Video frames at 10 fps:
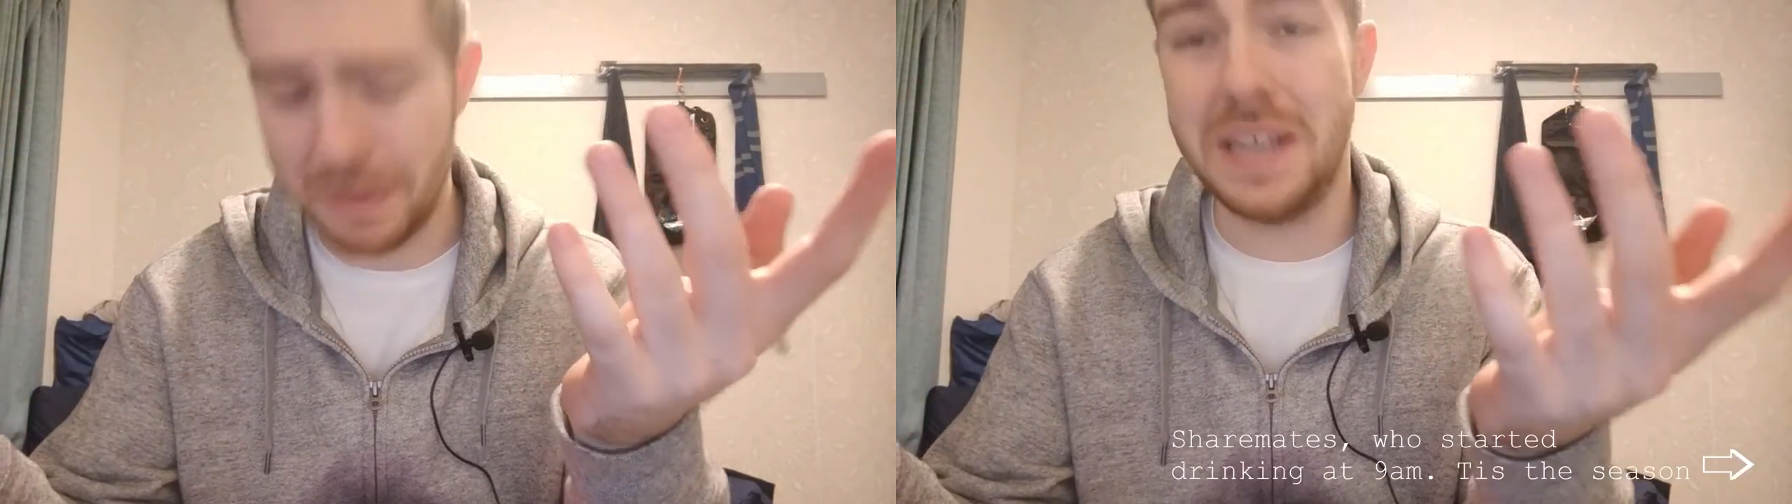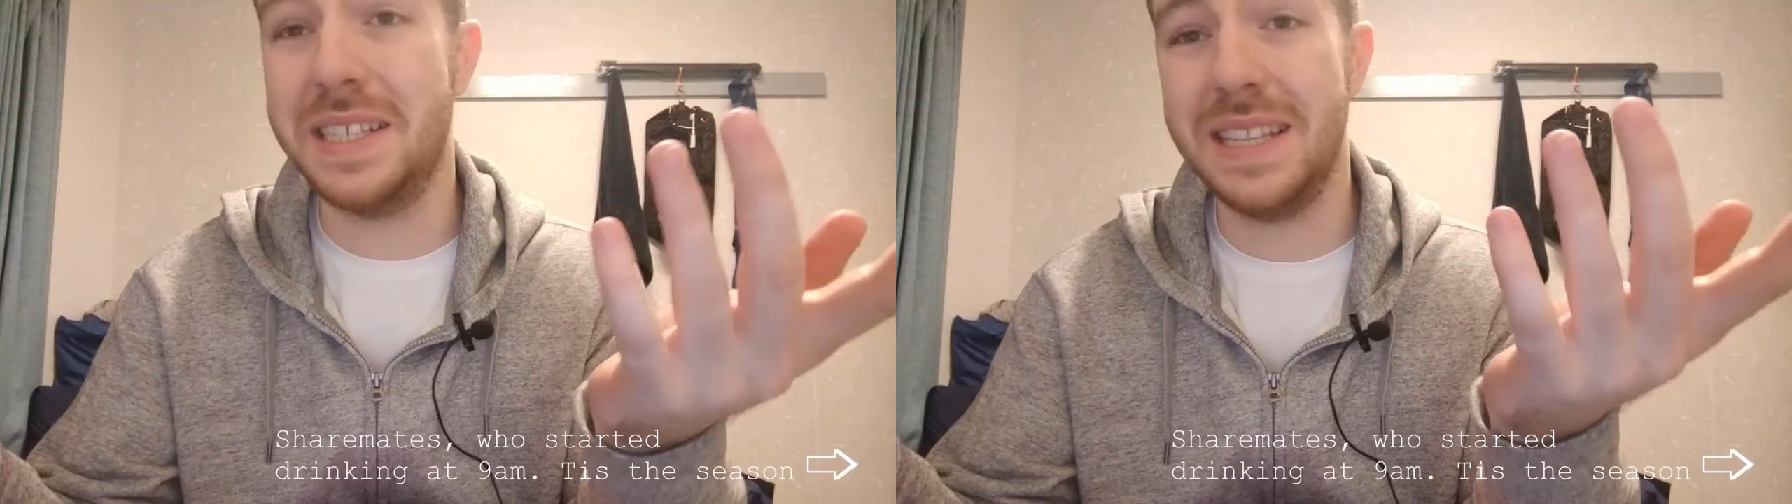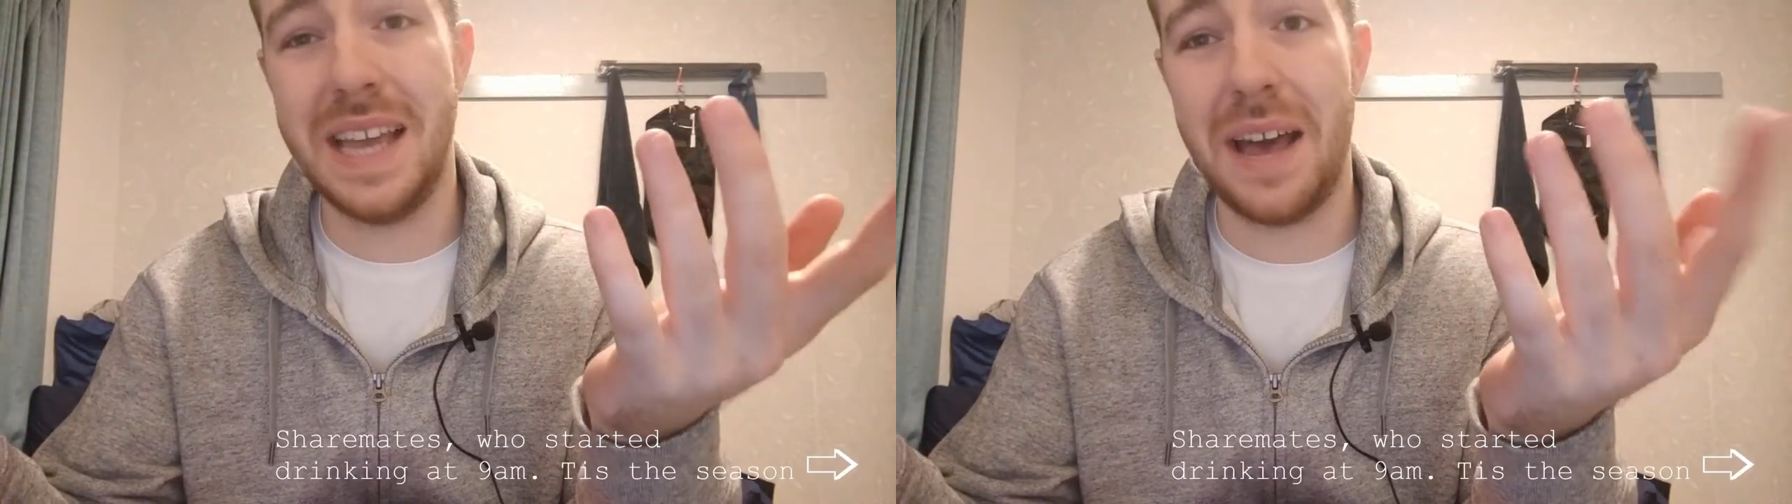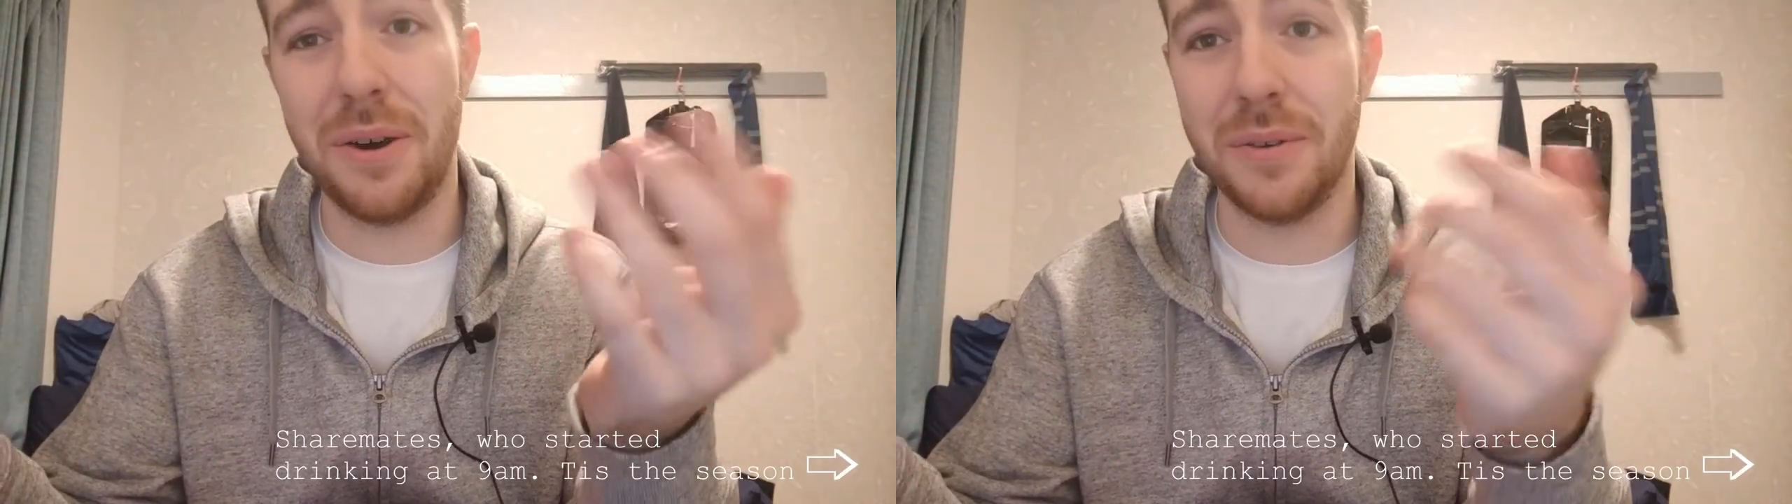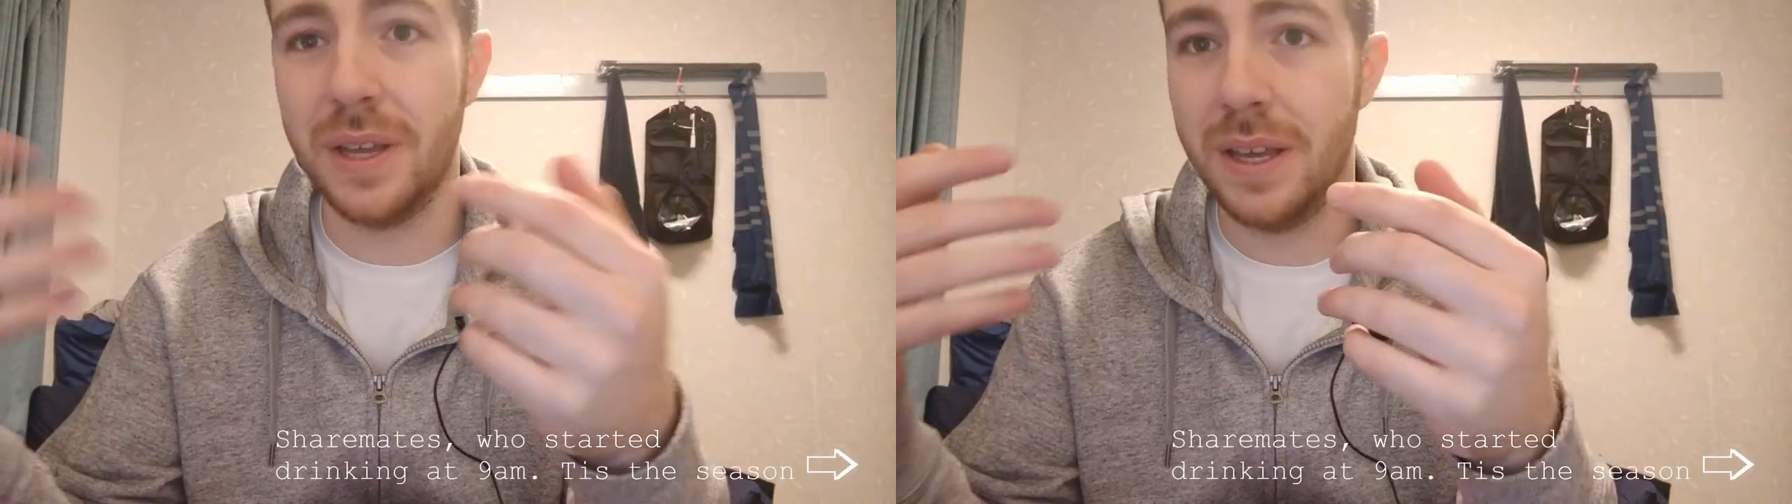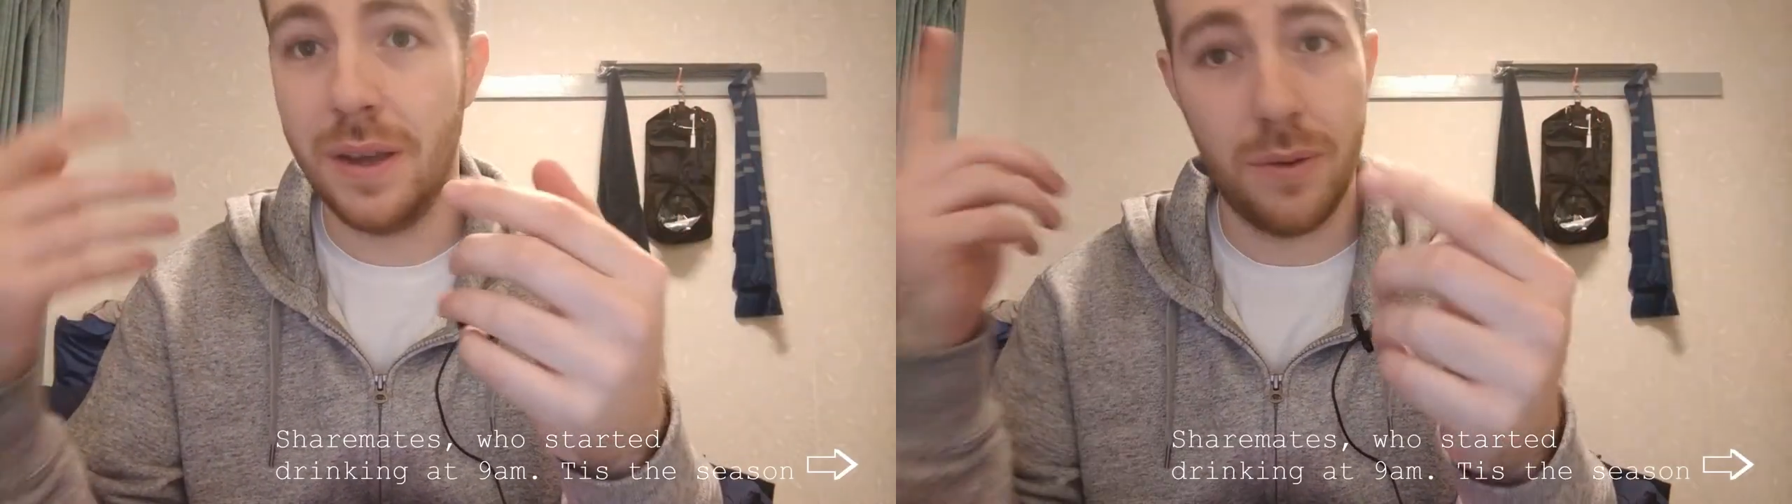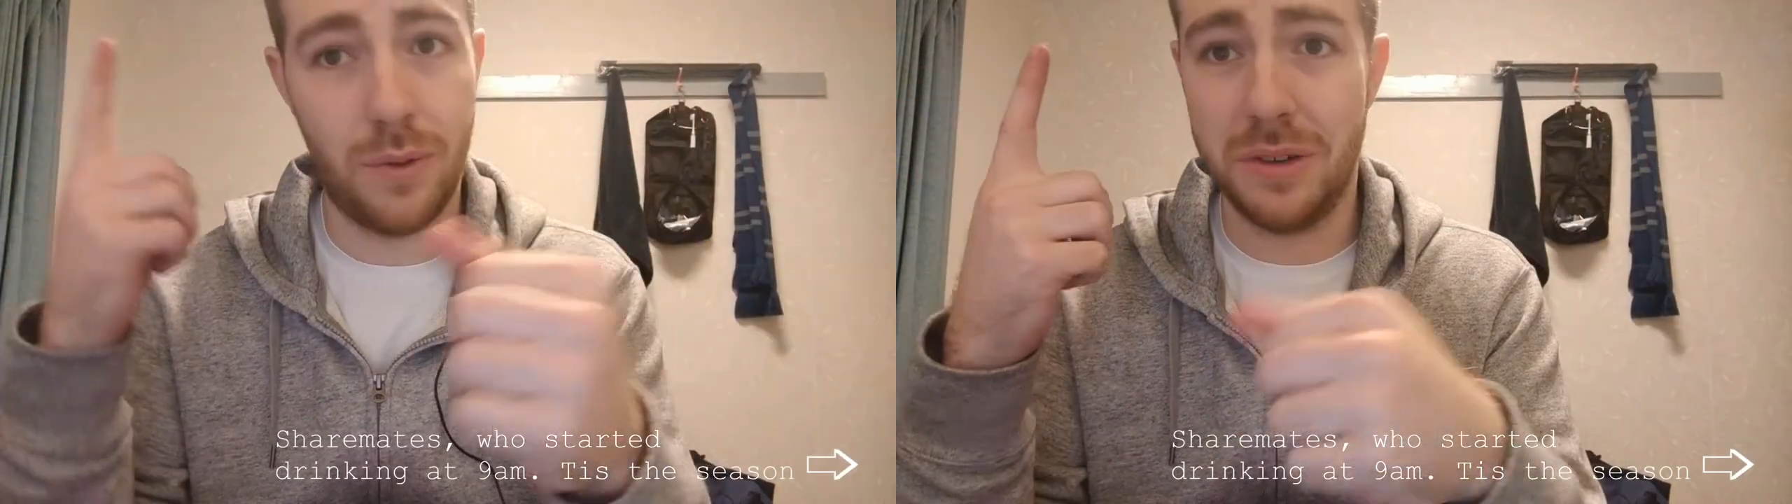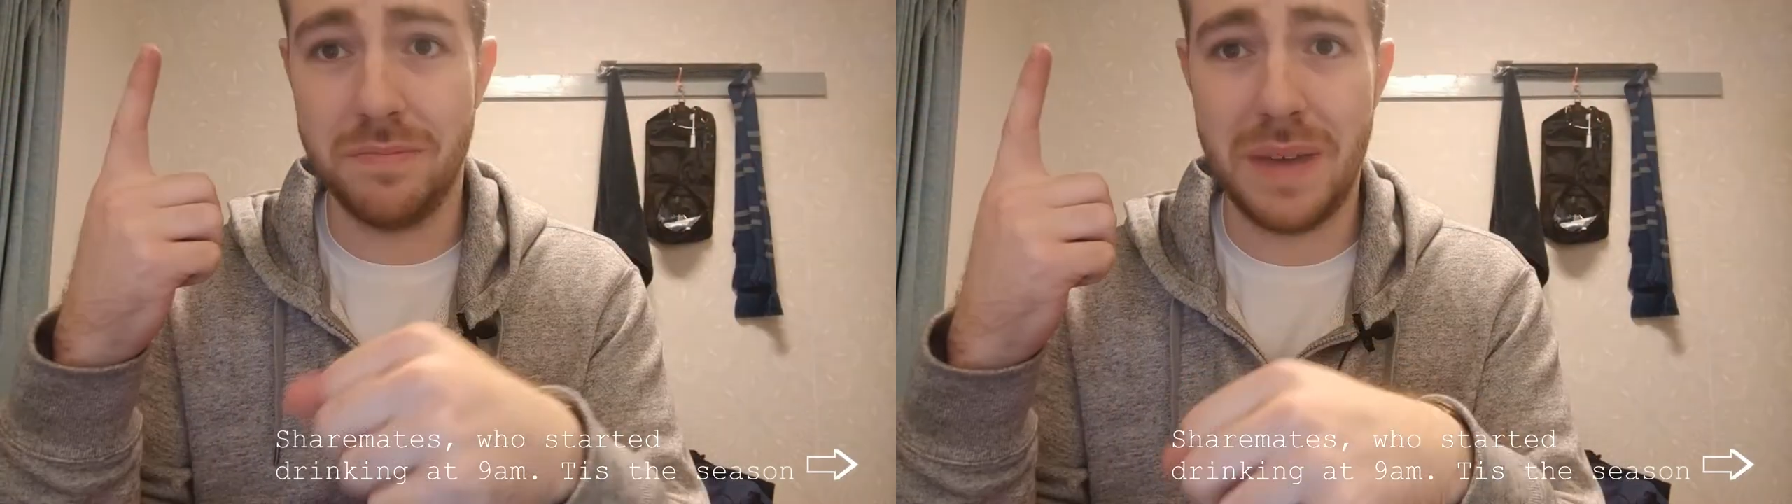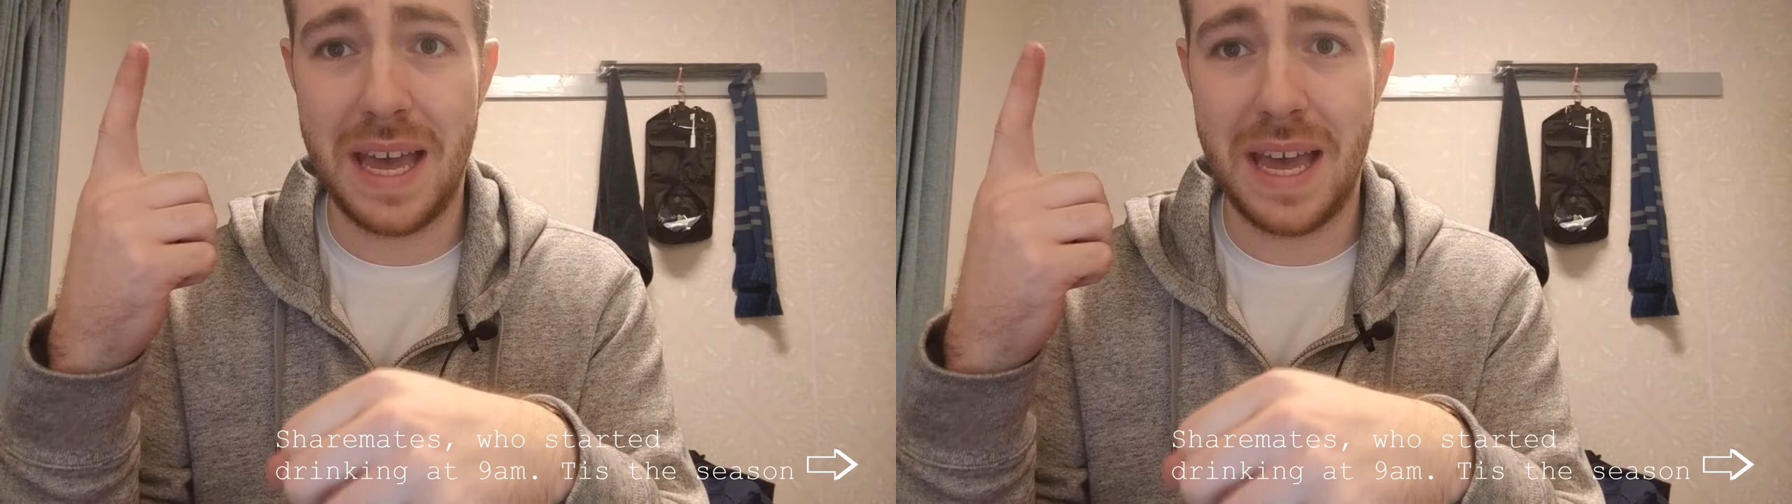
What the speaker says: basically how one